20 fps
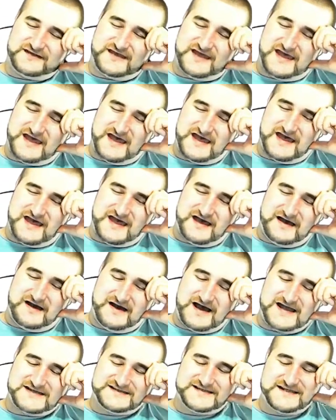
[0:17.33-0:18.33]

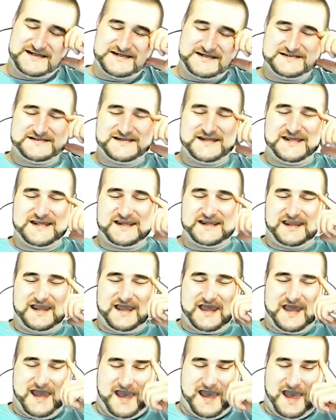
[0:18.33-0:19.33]
IT Dick,
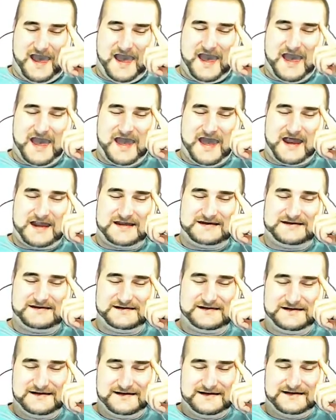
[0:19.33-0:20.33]
and
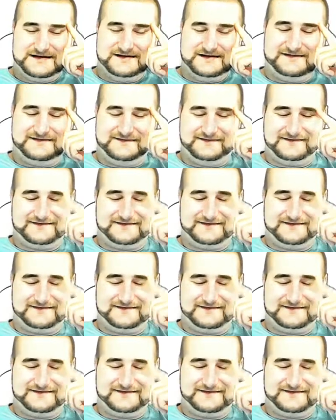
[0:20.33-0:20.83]
oh